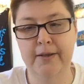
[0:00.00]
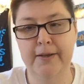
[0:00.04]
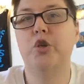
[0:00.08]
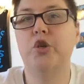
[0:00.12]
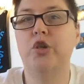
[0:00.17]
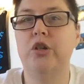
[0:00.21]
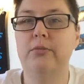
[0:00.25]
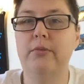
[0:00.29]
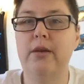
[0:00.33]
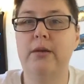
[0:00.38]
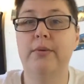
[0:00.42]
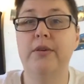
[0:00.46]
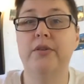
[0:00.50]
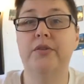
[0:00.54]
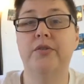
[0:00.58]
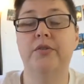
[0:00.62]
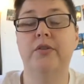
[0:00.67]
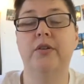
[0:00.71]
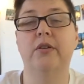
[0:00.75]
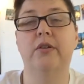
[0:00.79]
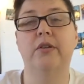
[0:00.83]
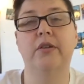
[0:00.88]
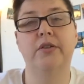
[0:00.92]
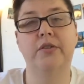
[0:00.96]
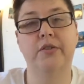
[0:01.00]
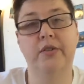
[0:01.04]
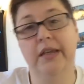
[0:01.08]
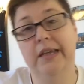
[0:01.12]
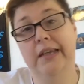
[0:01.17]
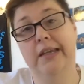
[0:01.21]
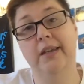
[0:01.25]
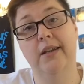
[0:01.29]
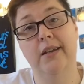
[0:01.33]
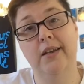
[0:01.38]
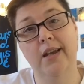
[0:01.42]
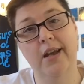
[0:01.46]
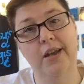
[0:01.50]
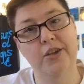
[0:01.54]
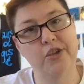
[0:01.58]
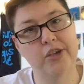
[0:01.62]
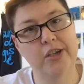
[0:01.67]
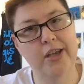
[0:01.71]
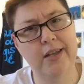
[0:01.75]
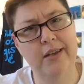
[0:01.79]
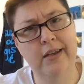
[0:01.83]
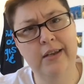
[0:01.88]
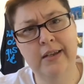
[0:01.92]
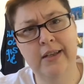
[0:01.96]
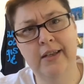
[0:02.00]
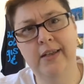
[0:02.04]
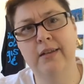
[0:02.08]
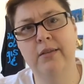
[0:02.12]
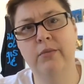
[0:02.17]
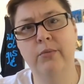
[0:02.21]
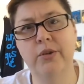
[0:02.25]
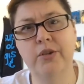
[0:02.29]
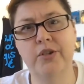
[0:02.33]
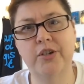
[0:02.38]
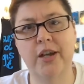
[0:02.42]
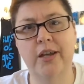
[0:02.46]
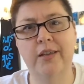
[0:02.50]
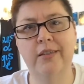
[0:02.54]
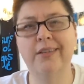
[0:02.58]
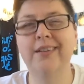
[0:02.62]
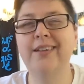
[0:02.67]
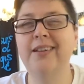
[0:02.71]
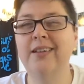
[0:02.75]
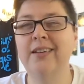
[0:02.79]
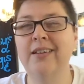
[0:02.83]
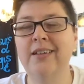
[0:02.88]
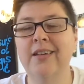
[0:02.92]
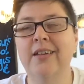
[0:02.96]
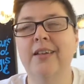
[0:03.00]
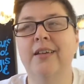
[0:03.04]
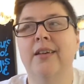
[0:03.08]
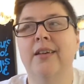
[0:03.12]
she maybe still is like getting educated in, which I think